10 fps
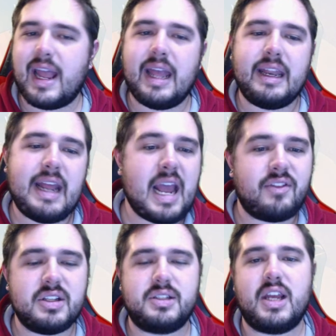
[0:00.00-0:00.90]
and
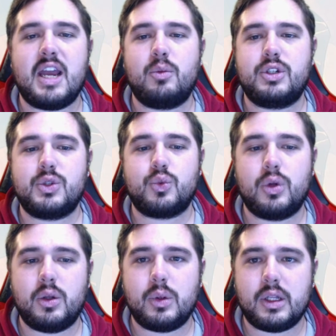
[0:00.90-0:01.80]
Heavy Slam, which is
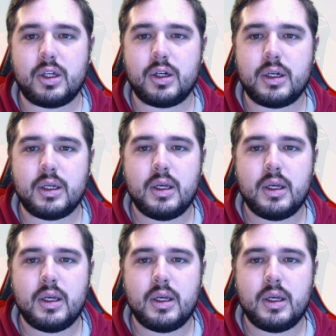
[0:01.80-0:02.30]
really, really good.